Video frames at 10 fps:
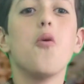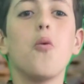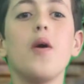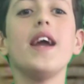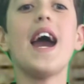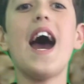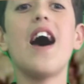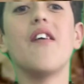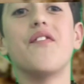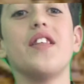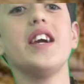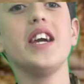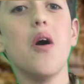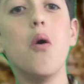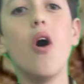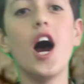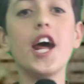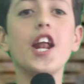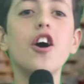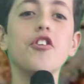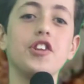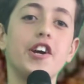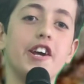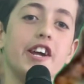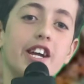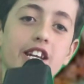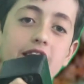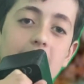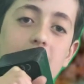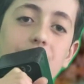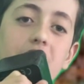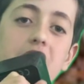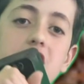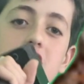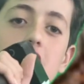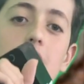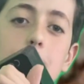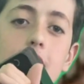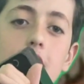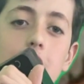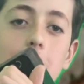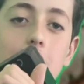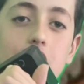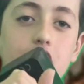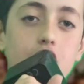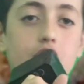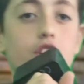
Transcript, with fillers: we have the one and only David Thomas.